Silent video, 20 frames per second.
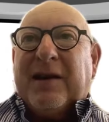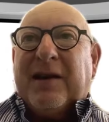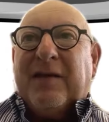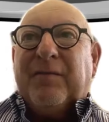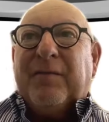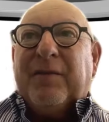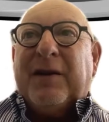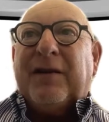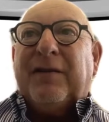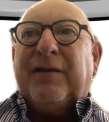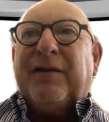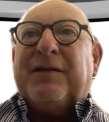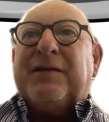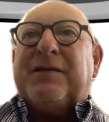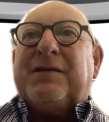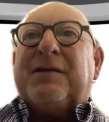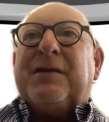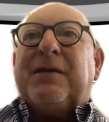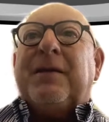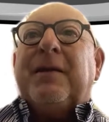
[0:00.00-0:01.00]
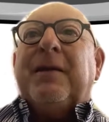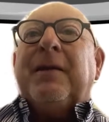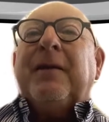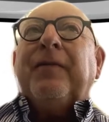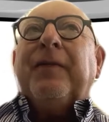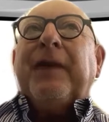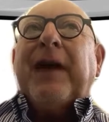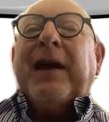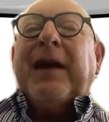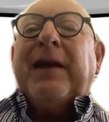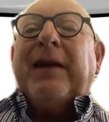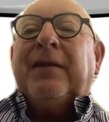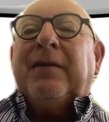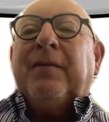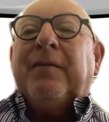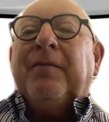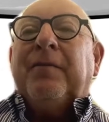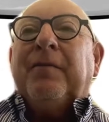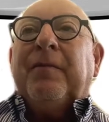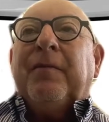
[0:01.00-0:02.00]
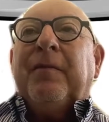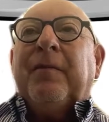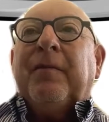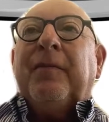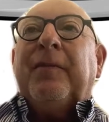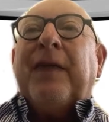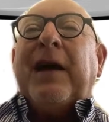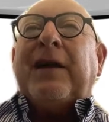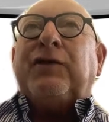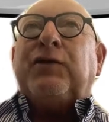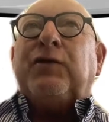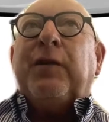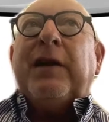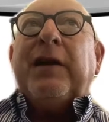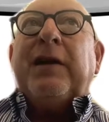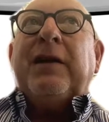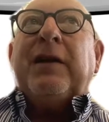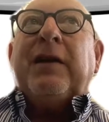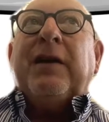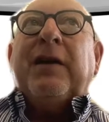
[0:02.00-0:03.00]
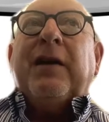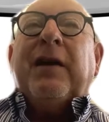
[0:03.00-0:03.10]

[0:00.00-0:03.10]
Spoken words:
they have benefits. And that's where